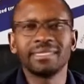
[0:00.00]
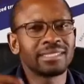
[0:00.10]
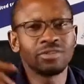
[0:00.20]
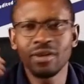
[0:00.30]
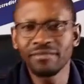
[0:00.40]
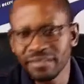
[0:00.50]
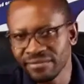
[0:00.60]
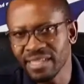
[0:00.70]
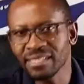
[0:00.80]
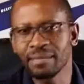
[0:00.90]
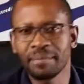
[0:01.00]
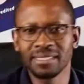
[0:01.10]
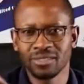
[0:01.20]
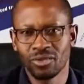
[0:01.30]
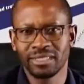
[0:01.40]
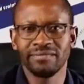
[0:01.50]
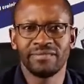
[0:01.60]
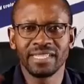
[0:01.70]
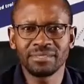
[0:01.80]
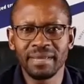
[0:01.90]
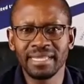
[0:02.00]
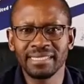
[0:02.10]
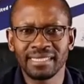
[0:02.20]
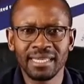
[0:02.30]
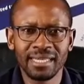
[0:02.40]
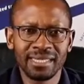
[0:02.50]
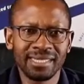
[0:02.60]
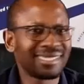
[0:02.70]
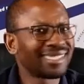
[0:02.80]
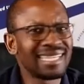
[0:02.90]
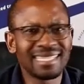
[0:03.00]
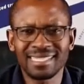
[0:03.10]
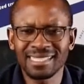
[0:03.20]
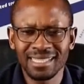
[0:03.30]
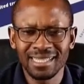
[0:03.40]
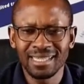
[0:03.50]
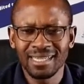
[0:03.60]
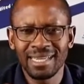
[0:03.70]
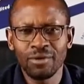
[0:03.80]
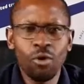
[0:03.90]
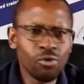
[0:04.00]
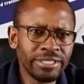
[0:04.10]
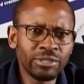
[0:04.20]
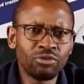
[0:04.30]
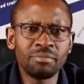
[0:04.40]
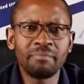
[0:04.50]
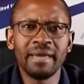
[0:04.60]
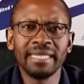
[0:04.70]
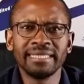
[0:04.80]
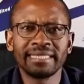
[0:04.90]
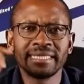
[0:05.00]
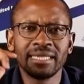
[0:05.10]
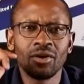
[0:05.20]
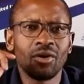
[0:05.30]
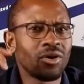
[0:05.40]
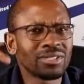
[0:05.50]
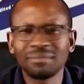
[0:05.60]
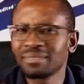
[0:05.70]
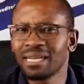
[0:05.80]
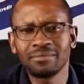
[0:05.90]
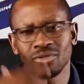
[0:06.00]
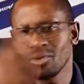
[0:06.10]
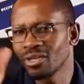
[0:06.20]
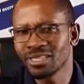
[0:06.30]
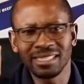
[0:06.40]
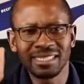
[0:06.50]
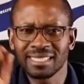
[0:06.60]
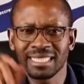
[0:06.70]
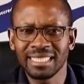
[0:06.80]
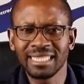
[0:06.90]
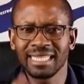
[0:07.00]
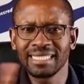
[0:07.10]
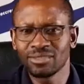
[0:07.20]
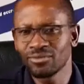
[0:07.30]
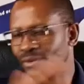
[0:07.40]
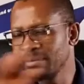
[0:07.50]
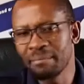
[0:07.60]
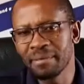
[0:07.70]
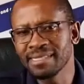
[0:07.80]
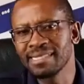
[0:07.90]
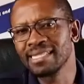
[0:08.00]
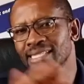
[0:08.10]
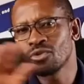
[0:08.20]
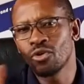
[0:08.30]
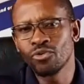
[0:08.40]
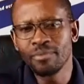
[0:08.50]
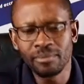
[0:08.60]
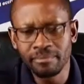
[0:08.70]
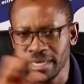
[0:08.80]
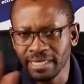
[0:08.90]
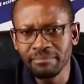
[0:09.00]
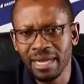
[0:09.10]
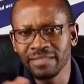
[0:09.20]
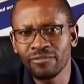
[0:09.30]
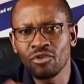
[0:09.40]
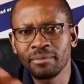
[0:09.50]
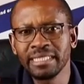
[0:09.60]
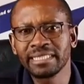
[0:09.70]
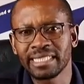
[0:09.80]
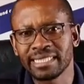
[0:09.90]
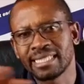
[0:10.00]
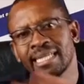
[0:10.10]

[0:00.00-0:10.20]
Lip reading: Let's say you have the business got investments, it sells old equipment, or sometimes you auction certain things from the business, or you make money from interest.